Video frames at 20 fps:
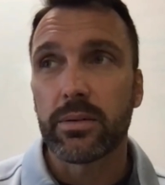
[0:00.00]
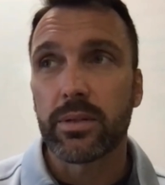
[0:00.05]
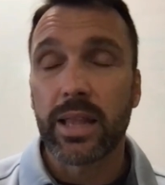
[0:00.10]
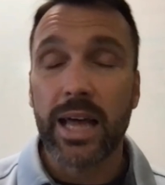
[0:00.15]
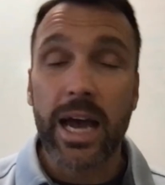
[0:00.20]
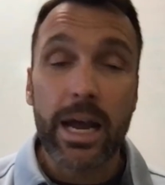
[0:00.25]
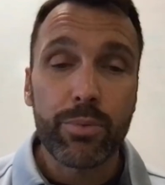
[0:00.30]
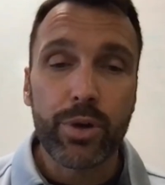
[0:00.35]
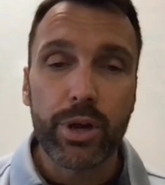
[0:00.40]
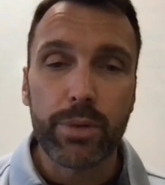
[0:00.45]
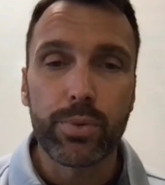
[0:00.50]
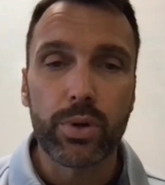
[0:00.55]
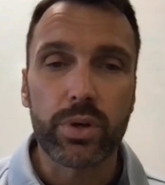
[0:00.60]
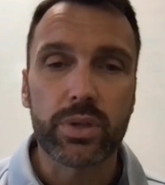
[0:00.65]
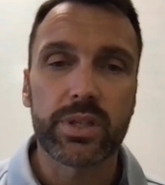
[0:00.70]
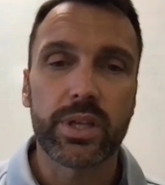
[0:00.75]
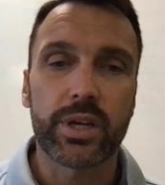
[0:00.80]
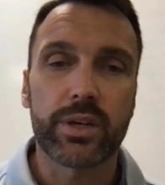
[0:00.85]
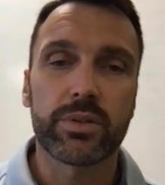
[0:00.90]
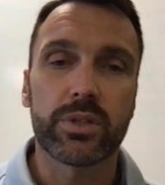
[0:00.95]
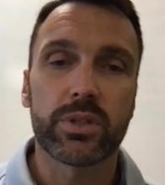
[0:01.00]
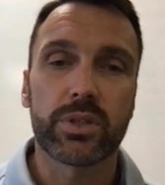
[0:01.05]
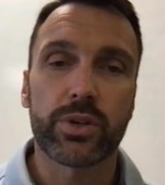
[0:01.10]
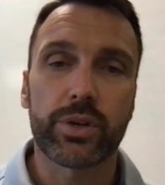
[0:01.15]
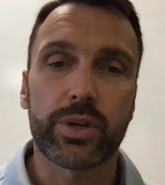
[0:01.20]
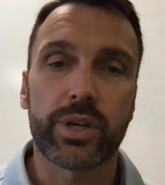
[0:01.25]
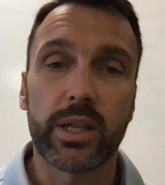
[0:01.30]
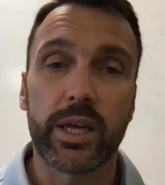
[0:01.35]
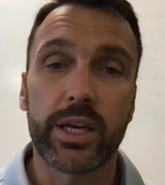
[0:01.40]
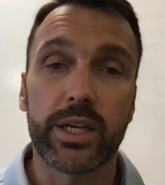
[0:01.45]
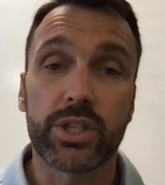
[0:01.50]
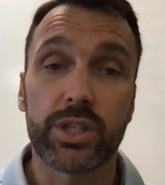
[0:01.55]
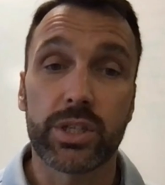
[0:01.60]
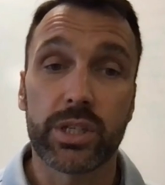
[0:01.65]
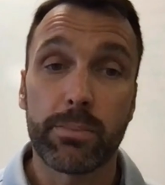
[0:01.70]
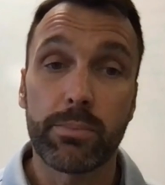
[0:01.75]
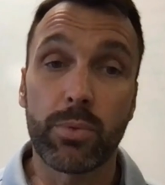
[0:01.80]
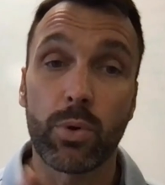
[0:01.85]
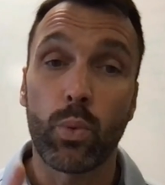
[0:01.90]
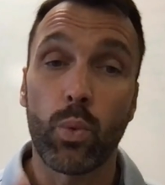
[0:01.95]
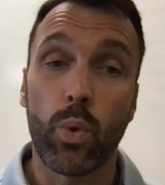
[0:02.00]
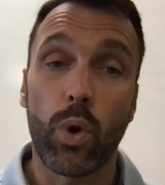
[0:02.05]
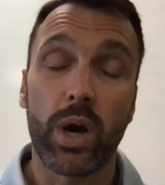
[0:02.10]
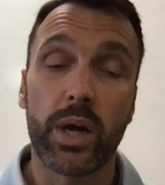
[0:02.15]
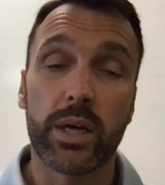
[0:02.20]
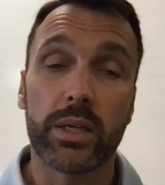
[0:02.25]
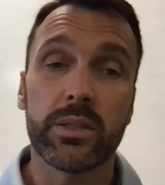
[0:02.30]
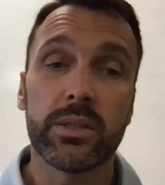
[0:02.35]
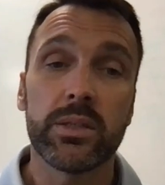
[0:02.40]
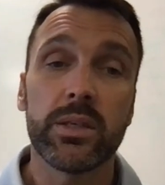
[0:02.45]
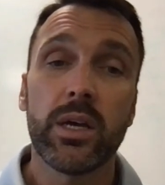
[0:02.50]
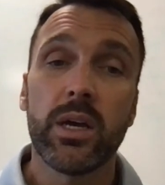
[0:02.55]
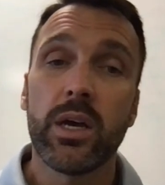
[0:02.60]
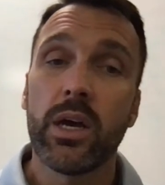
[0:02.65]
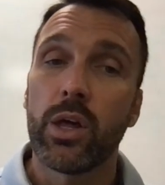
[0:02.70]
library books that are in circulation, number one,